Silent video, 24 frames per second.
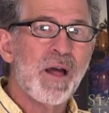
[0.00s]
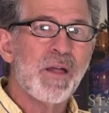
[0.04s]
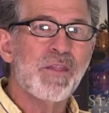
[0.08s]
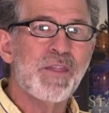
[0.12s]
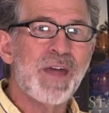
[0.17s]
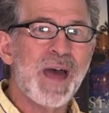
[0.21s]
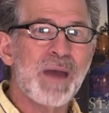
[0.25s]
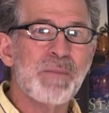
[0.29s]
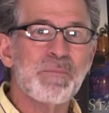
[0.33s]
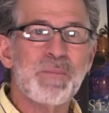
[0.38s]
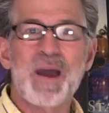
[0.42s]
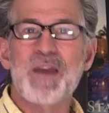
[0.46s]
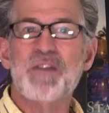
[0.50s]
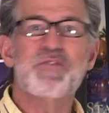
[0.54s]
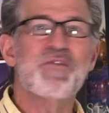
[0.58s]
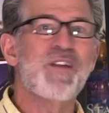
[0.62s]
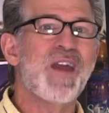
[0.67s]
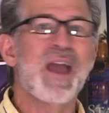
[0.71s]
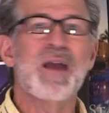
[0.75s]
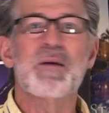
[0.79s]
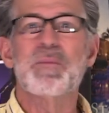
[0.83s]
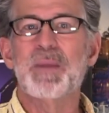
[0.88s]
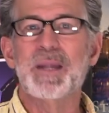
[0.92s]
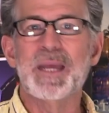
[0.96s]
that my
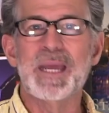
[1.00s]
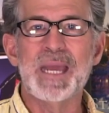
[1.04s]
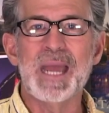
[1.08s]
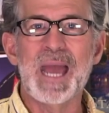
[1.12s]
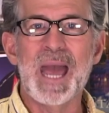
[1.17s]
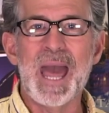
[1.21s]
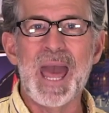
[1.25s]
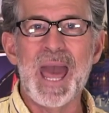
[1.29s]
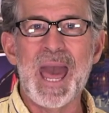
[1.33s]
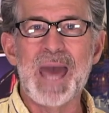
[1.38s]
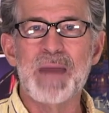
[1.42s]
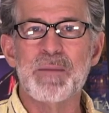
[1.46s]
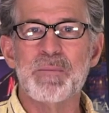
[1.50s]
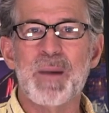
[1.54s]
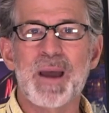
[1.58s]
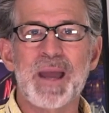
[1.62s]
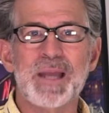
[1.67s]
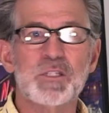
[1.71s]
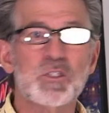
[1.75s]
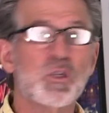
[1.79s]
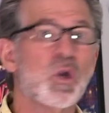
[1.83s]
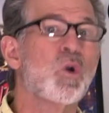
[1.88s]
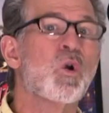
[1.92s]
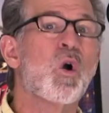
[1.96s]
family and
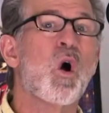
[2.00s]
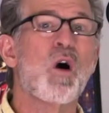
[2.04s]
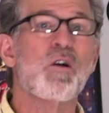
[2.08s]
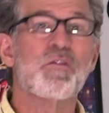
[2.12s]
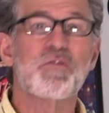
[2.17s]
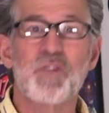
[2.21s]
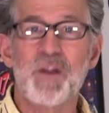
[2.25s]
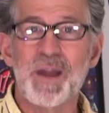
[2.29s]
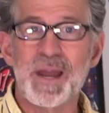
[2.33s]
my so-called